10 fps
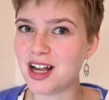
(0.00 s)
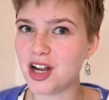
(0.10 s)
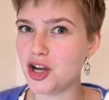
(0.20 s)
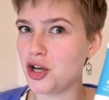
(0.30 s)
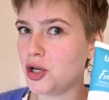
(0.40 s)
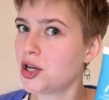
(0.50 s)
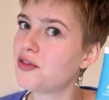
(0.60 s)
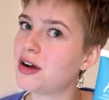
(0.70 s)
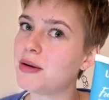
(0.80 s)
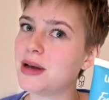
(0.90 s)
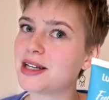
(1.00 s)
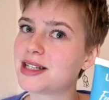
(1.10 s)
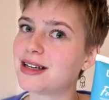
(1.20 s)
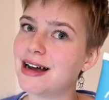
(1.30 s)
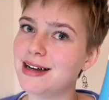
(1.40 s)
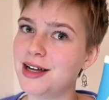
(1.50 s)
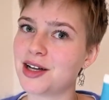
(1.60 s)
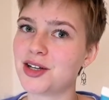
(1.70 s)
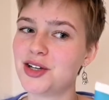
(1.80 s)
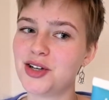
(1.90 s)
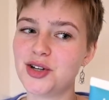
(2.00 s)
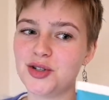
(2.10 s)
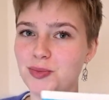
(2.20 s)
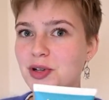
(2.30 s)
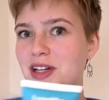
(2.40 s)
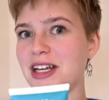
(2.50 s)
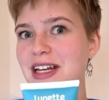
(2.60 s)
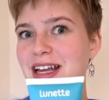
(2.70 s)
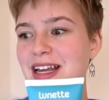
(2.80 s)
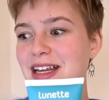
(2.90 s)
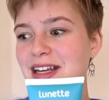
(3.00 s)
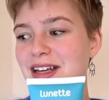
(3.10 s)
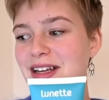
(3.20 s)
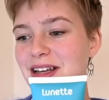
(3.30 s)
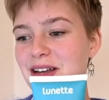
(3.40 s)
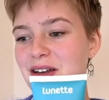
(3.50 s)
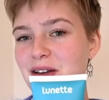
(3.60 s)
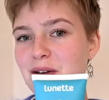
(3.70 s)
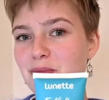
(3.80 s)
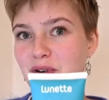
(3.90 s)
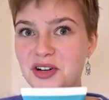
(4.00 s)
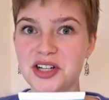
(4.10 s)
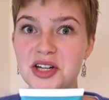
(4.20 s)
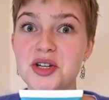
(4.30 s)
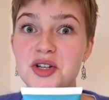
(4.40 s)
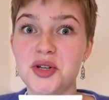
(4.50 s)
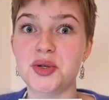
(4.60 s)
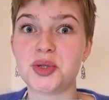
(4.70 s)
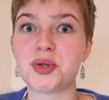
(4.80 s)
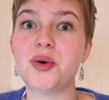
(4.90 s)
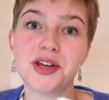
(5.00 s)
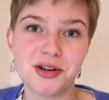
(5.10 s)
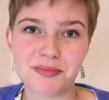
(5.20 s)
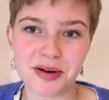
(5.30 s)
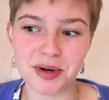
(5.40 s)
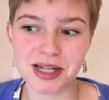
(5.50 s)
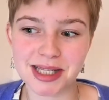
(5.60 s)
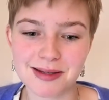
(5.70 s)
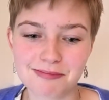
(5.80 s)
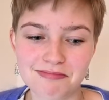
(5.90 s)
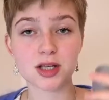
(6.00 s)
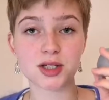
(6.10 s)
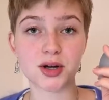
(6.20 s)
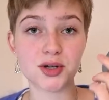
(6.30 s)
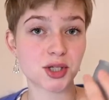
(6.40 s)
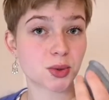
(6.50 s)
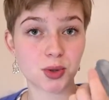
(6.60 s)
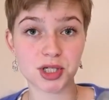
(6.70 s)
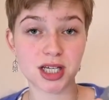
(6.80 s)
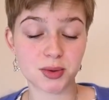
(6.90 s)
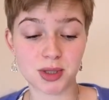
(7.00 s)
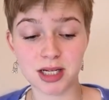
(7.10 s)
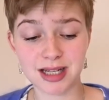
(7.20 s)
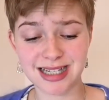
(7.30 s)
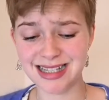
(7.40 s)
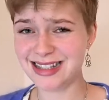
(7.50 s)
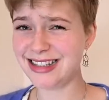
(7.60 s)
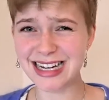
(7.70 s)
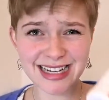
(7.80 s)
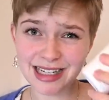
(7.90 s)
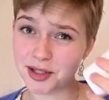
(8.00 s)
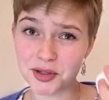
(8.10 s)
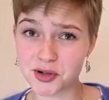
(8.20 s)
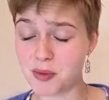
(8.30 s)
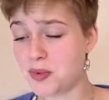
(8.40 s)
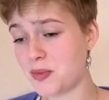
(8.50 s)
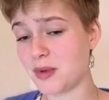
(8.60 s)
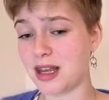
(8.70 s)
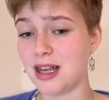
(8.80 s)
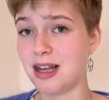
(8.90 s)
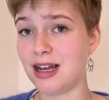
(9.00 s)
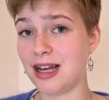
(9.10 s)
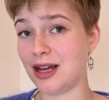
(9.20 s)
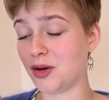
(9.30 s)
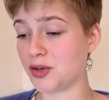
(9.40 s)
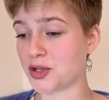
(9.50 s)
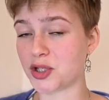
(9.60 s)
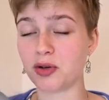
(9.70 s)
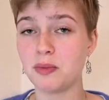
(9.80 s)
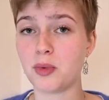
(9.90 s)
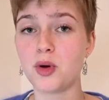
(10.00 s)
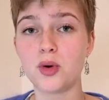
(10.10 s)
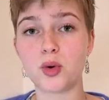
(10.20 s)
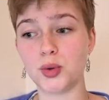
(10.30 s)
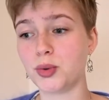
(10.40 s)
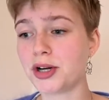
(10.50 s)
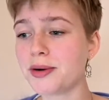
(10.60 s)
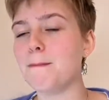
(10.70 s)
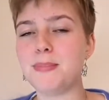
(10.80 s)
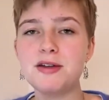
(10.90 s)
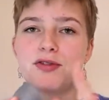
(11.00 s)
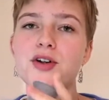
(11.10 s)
not a very bad idea to put it in a product that you use on your periods. So just washing it with a tiny little drop under some cold water. Before